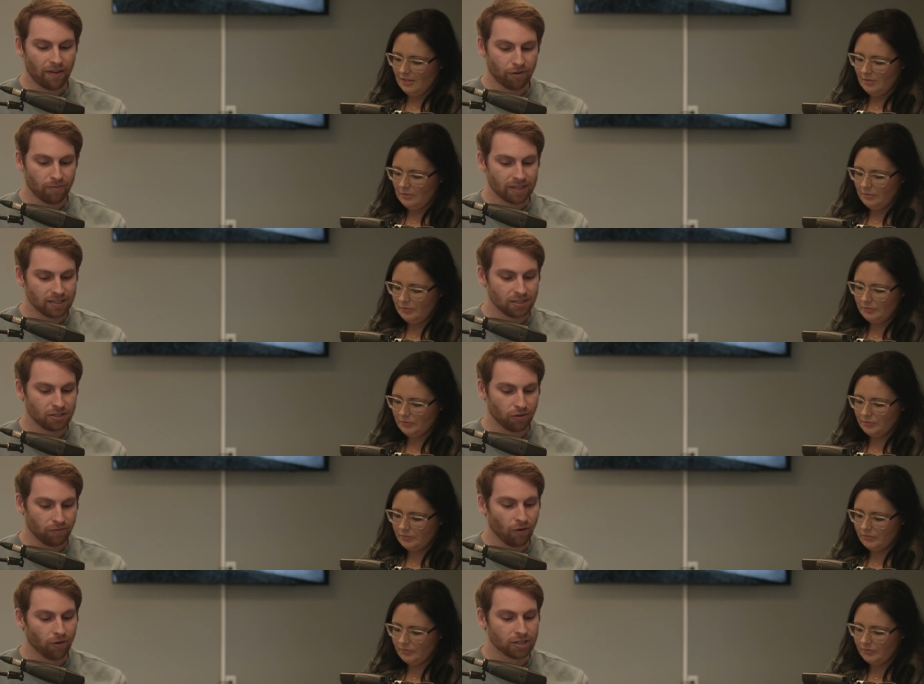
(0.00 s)
Speaker 1: favorite message so
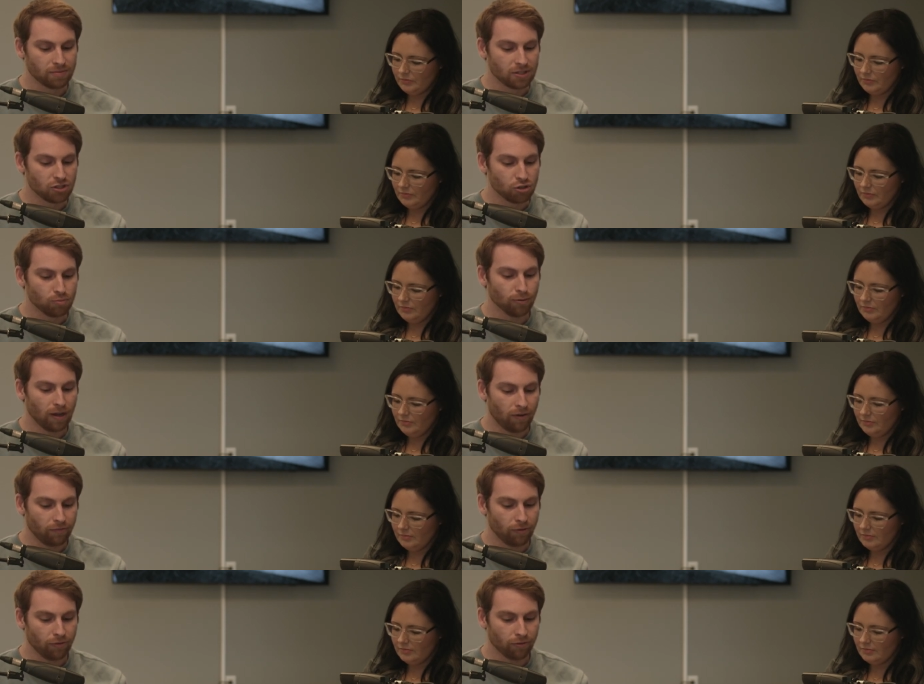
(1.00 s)
far and has been super
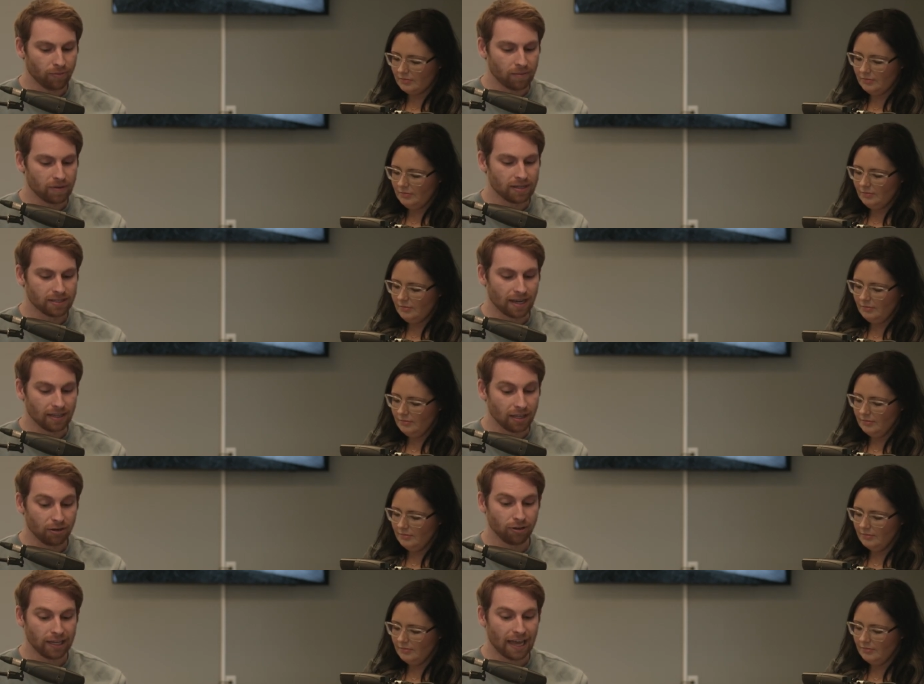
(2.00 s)
helpful for me because I
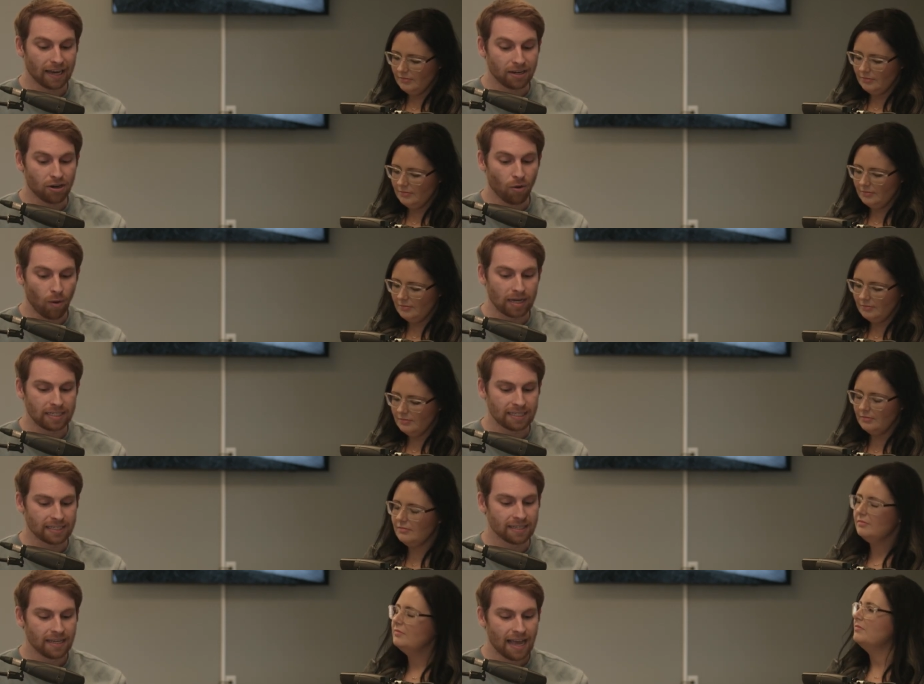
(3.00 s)
literally had no
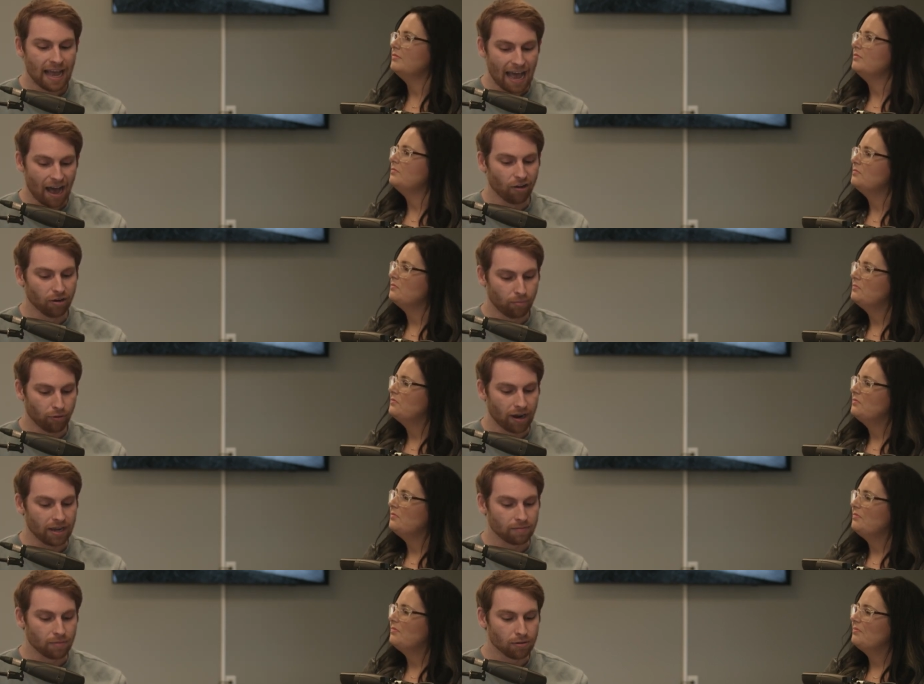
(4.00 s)
idea how to
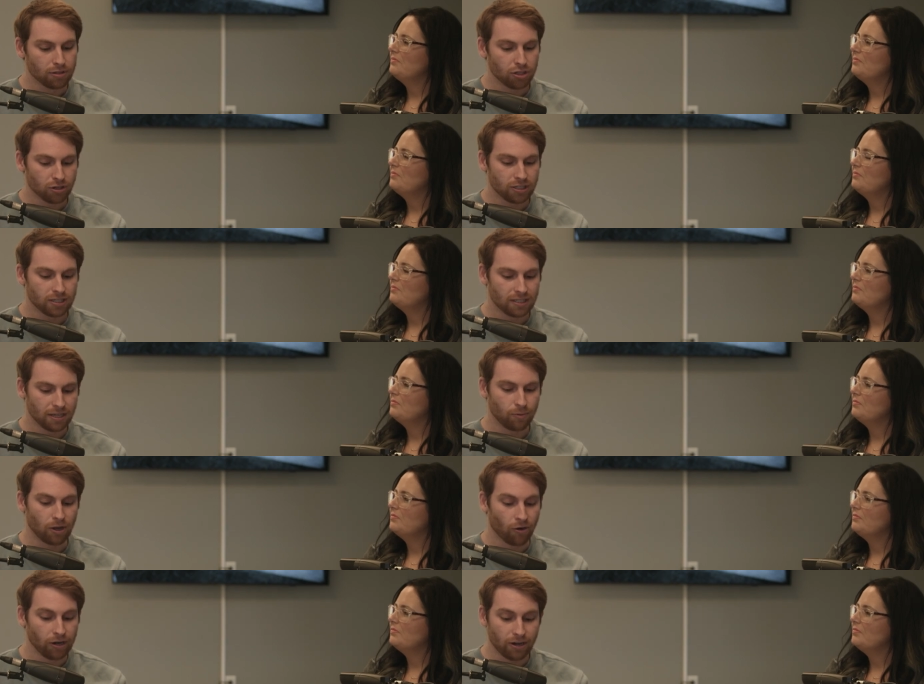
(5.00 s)
pray. Most churches think
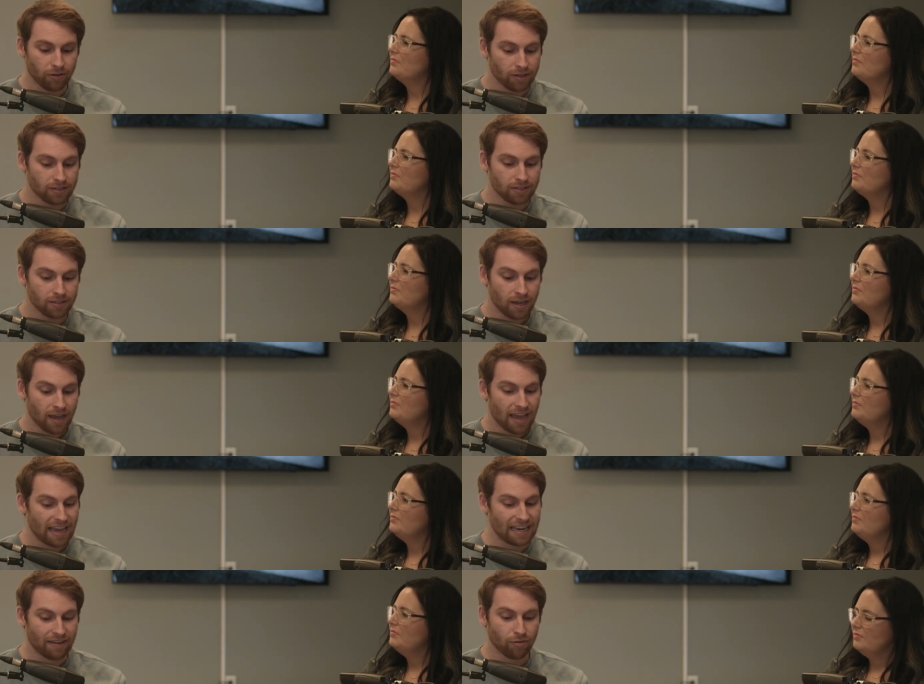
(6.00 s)
we already know this
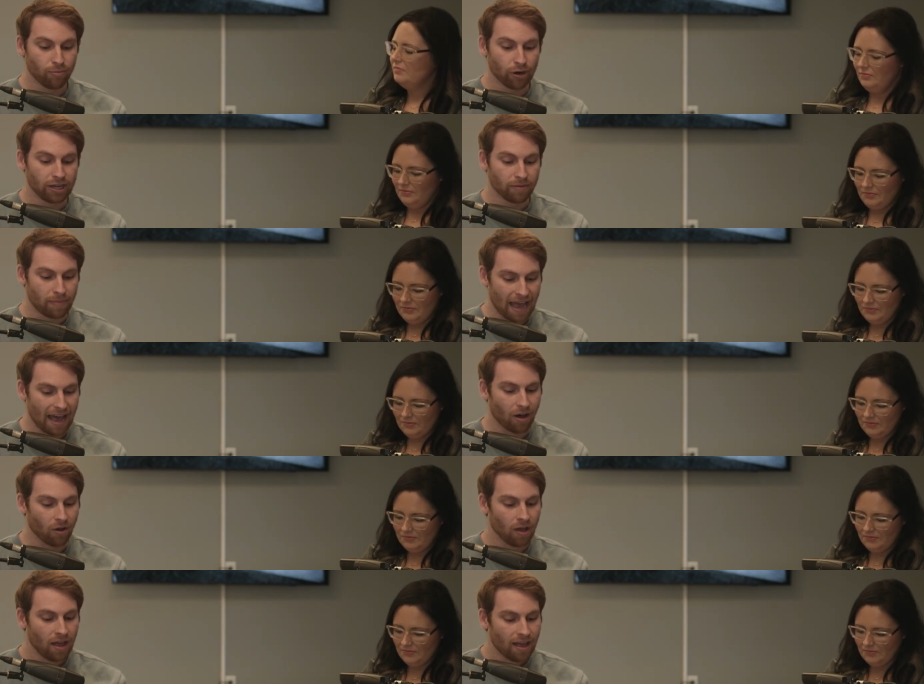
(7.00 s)
and never bring up
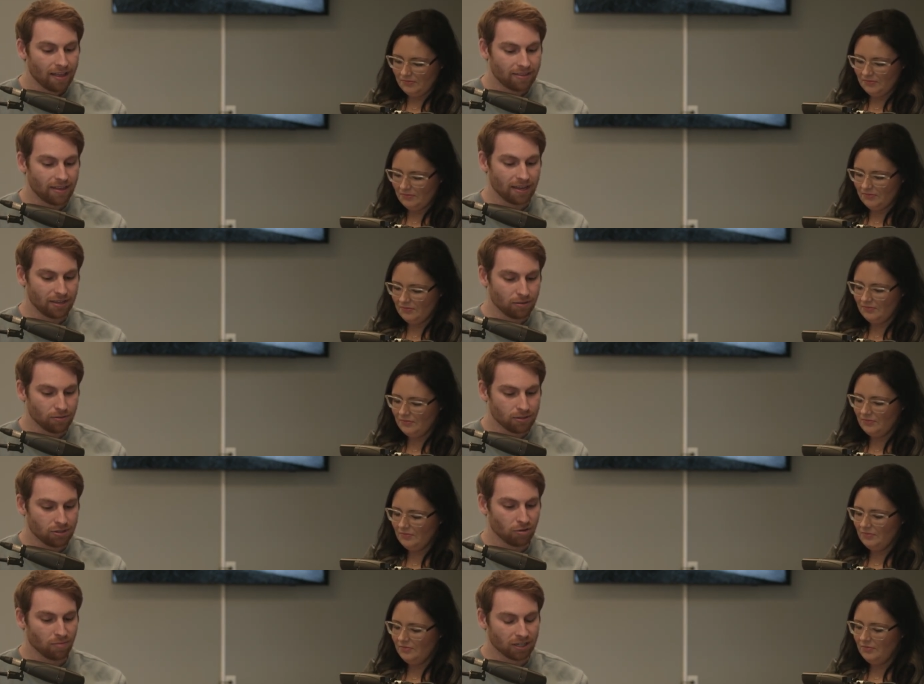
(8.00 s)
how. Thank you
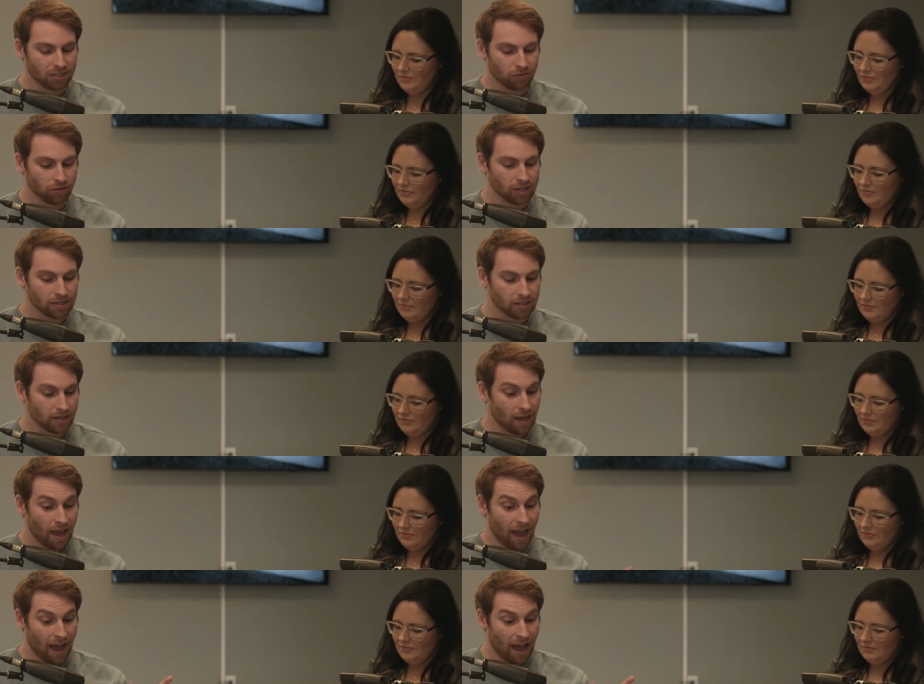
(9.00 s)
so much for this. And